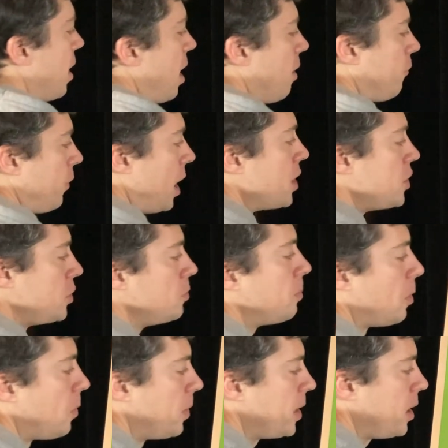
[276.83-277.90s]
off a new
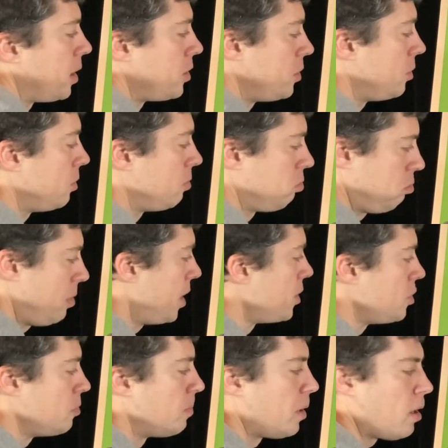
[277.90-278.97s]
point, a
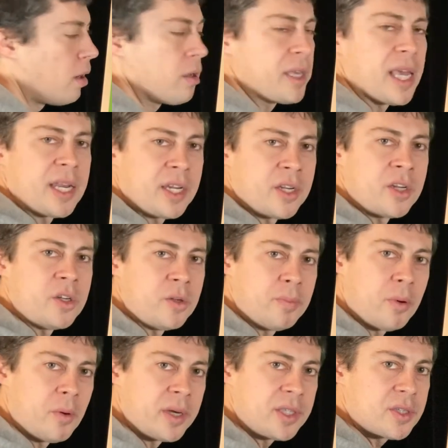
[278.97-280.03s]
new ball, getting a new
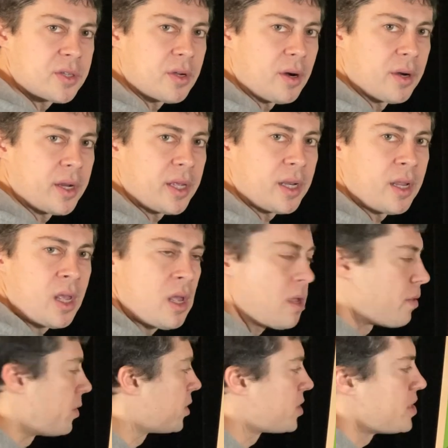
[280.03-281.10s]
point started.
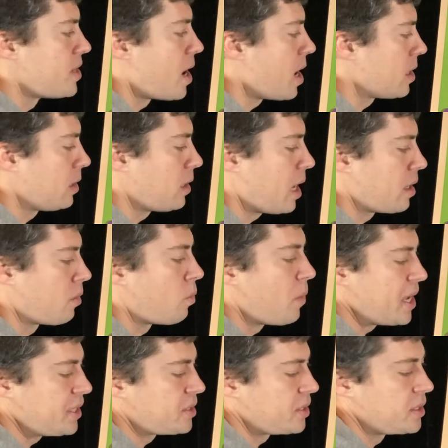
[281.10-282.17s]
There's not a lot of
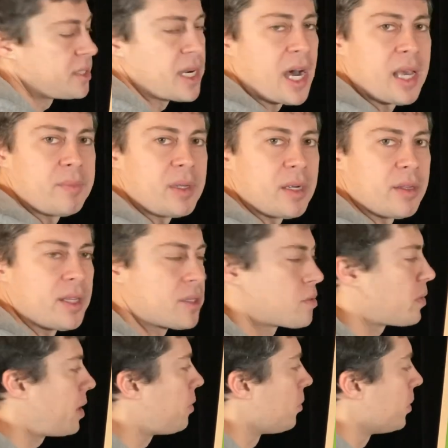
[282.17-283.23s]
wasted time here. And that's
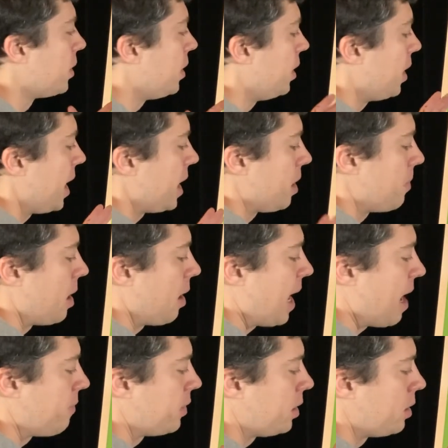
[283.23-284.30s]
what I really like about
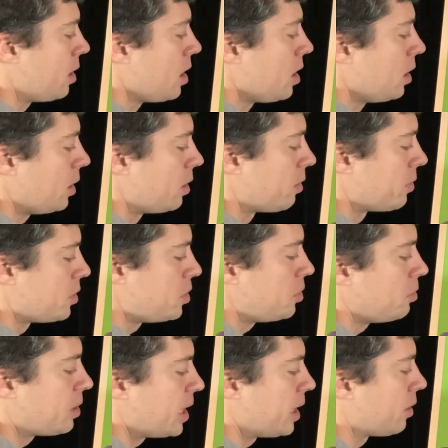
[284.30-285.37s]
having, the
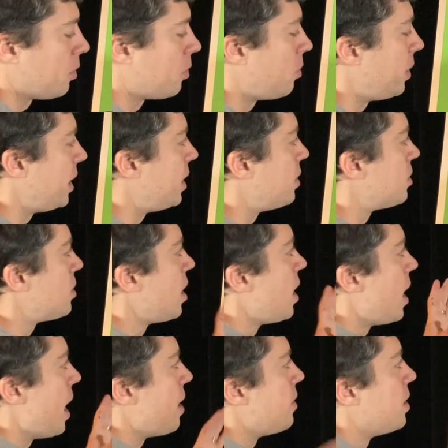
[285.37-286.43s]
2 king or queens
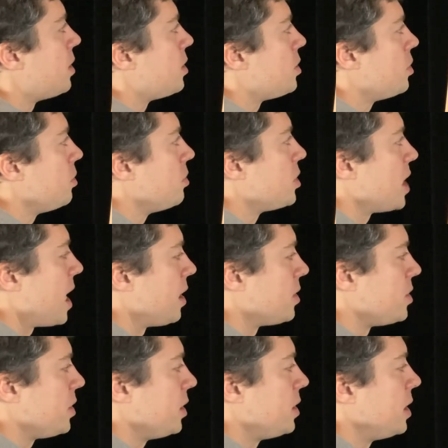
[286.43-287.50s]
and then the 2
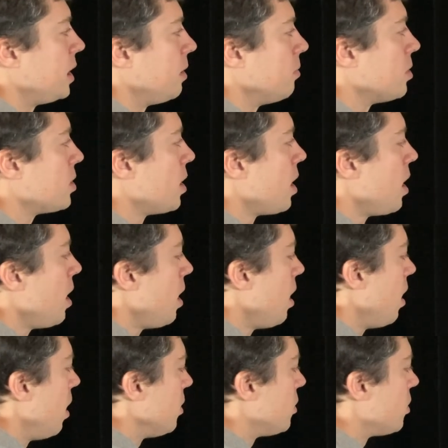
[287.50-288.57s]
challenging teams.
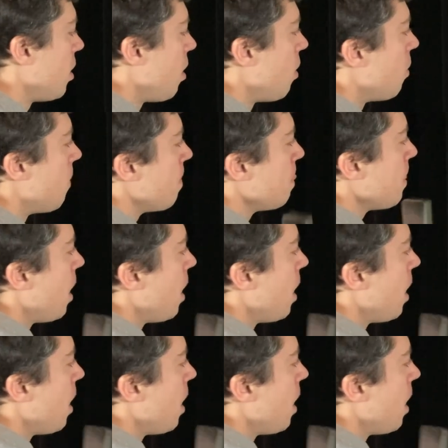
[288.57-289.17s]
So